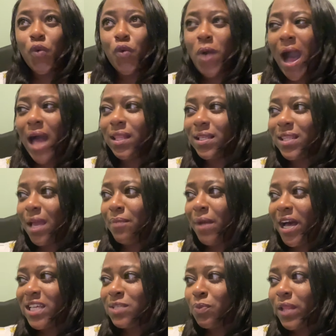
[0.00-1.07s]
I looked at my
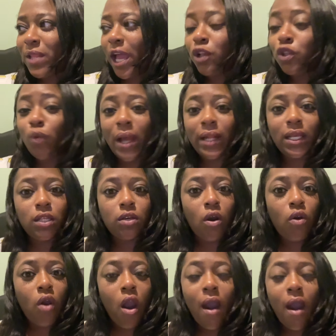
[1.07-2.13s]
husband like, do I need to go
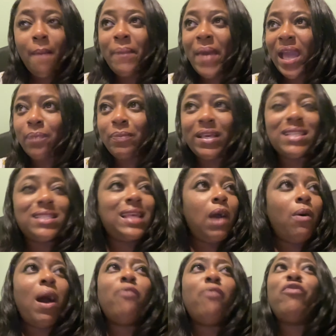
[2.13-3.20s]
call her back? Because now
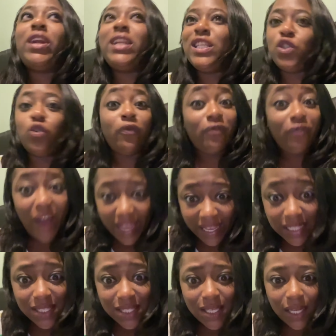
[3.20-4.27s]
I'm ready to
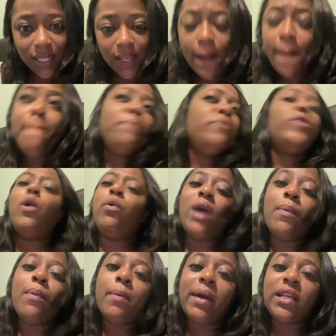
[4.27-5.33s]
fight, honey. Don't
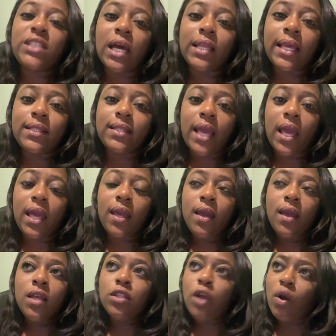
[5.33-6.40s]
come at my child like that.
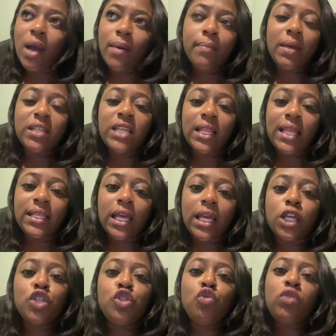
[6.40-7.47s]
Don't come at my child like that
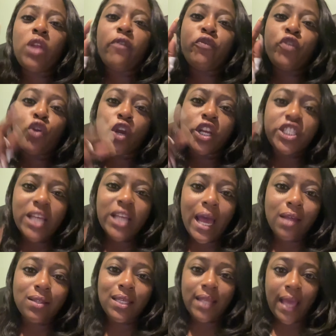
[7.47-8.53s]
because you left your
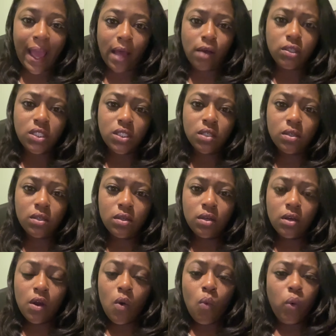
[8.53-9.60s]
child in the house.
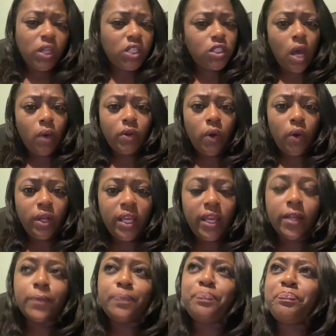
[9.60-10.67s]
What is going on here?